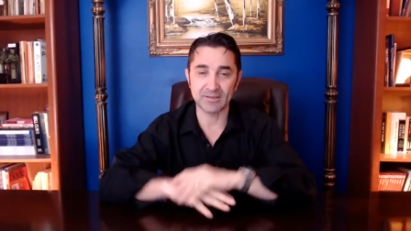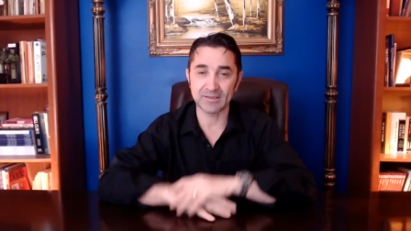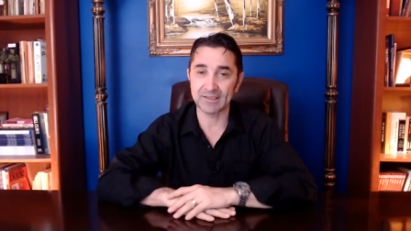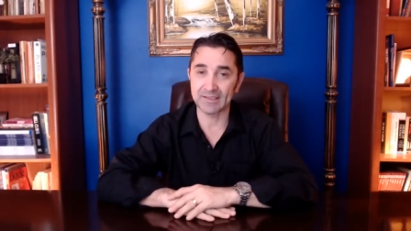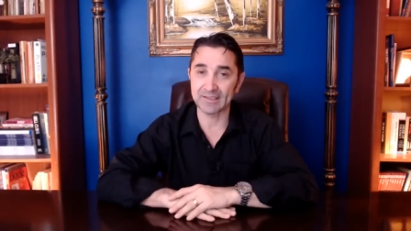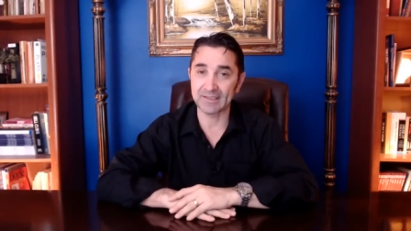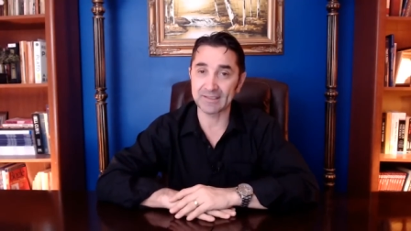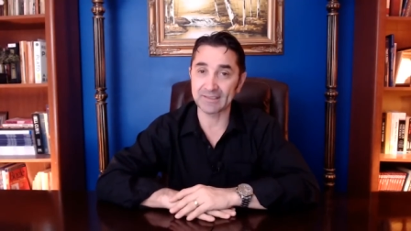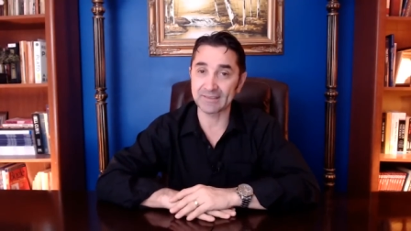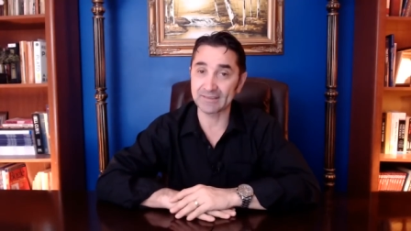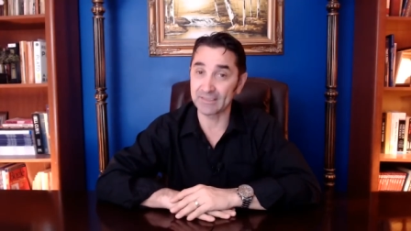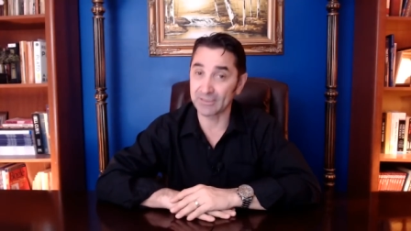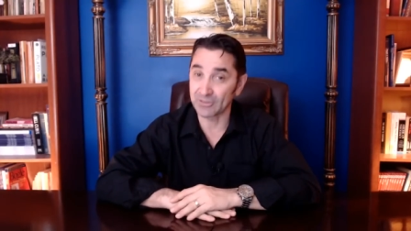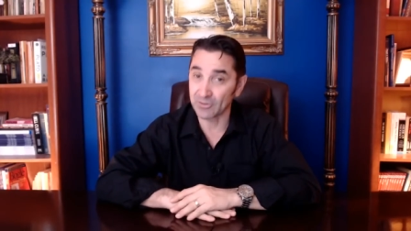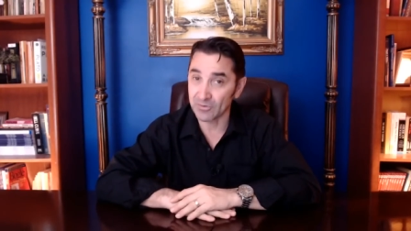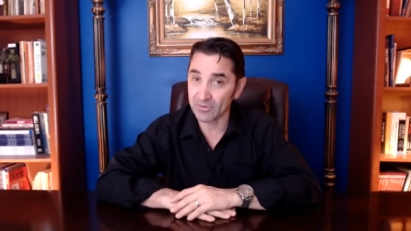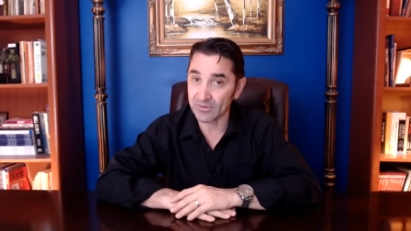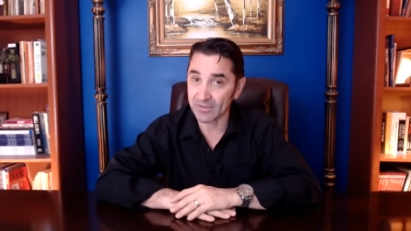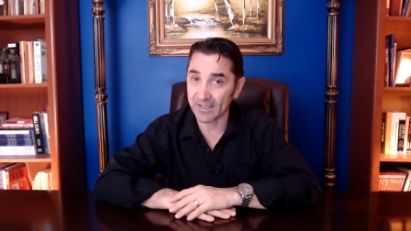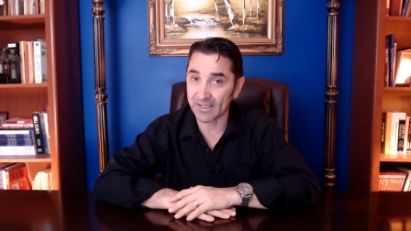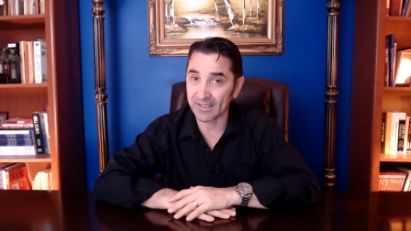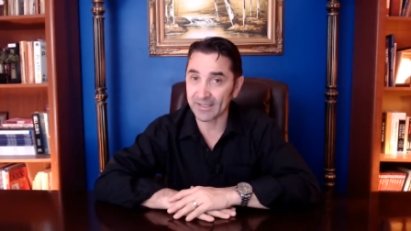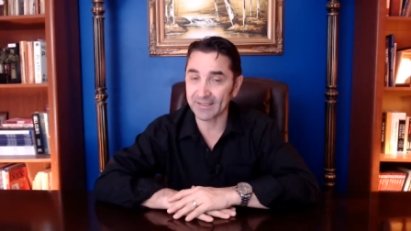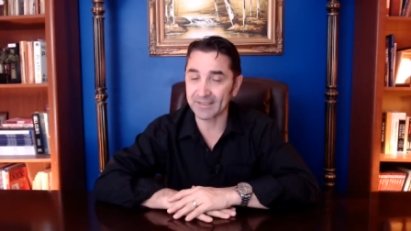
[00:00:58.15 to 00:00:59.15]
Uh, they don't
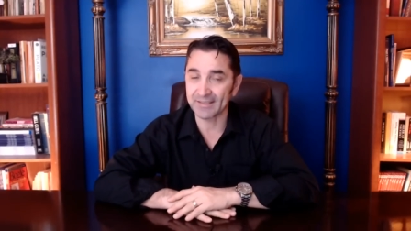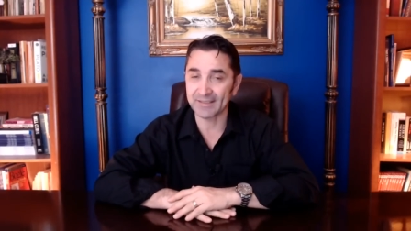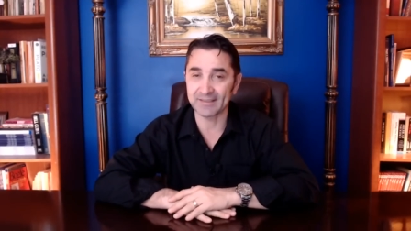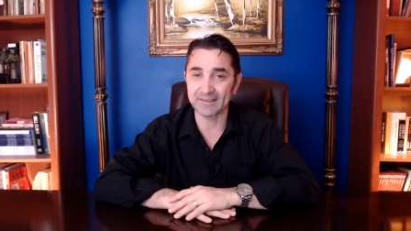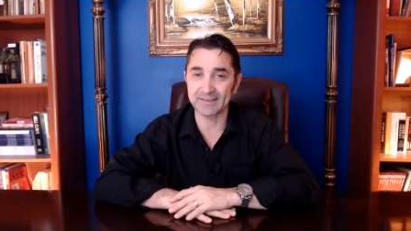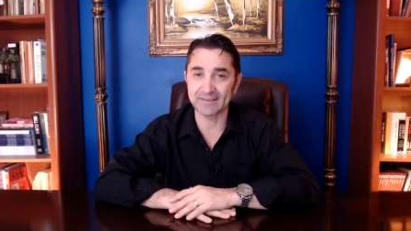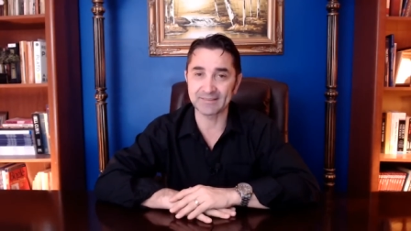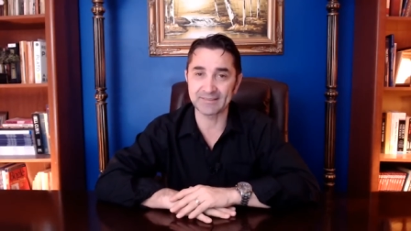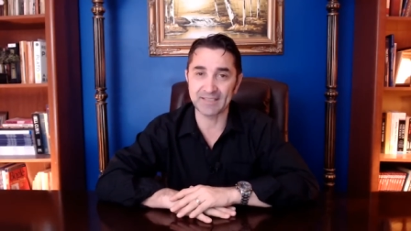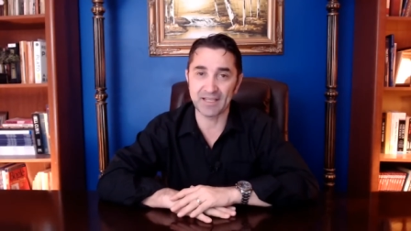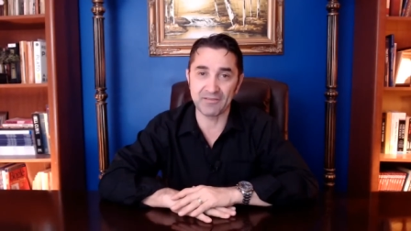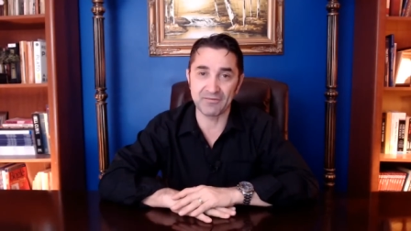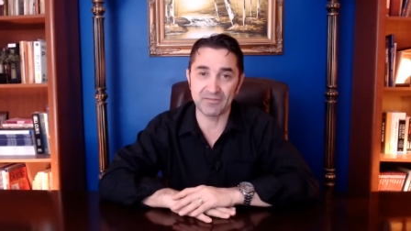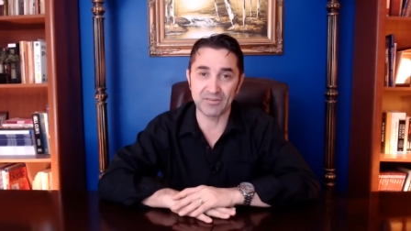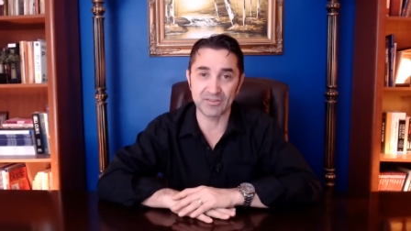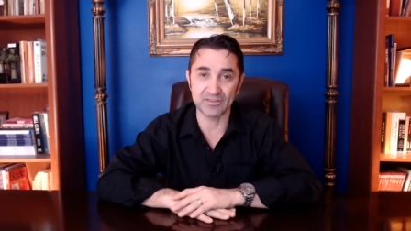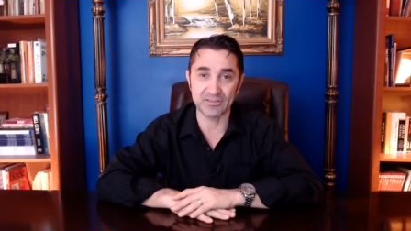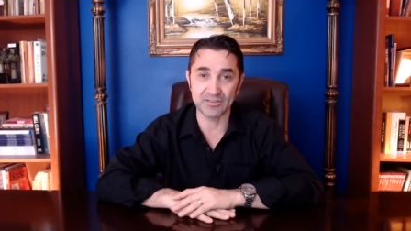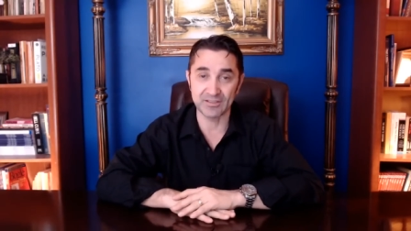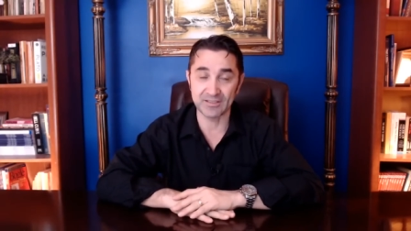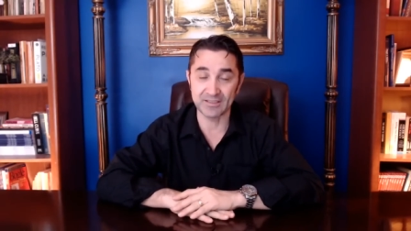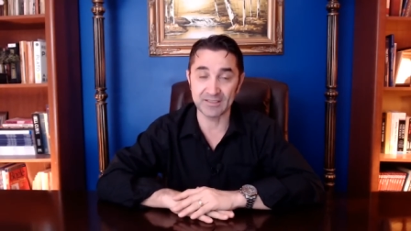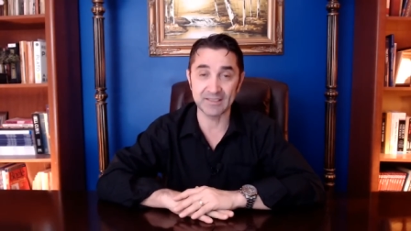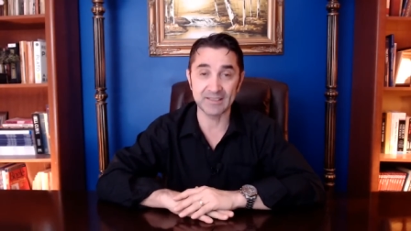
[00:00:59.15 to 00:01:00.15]
like uh,
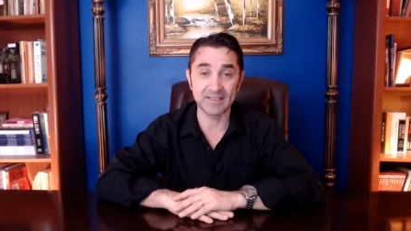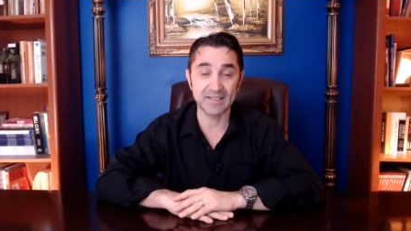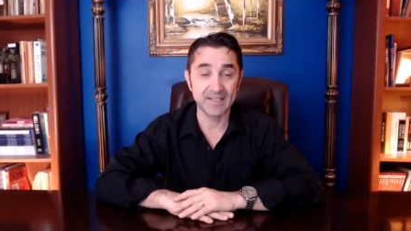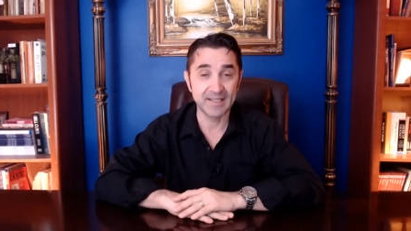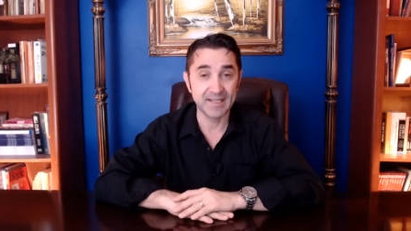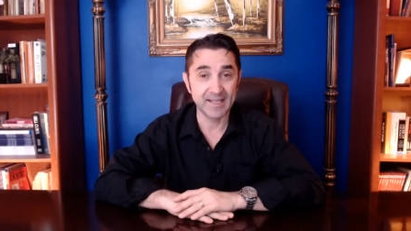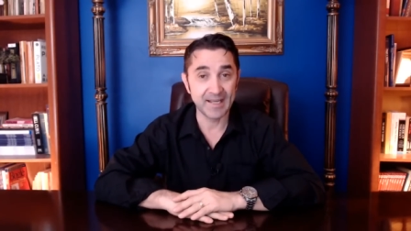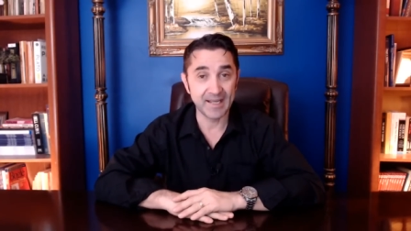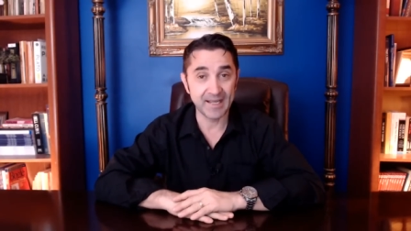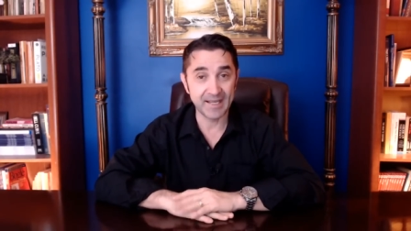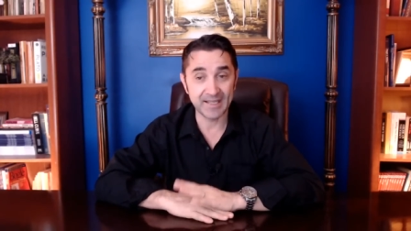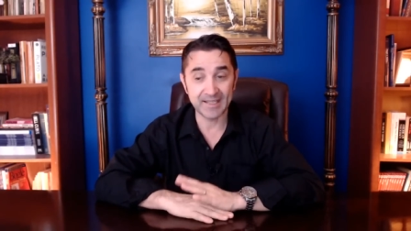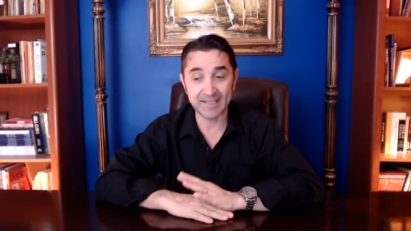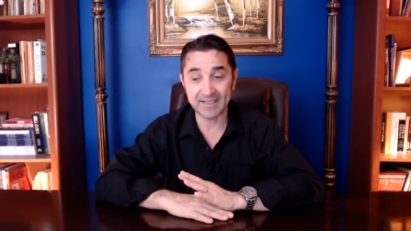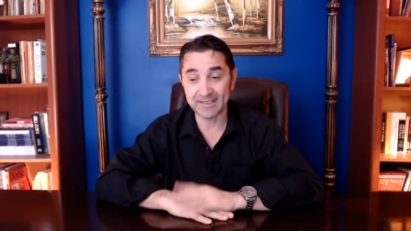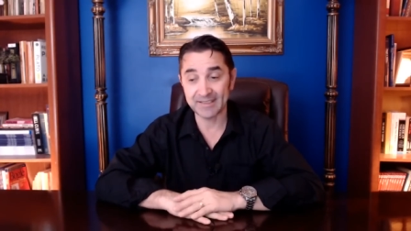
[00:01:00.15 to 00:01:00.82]
diversity and they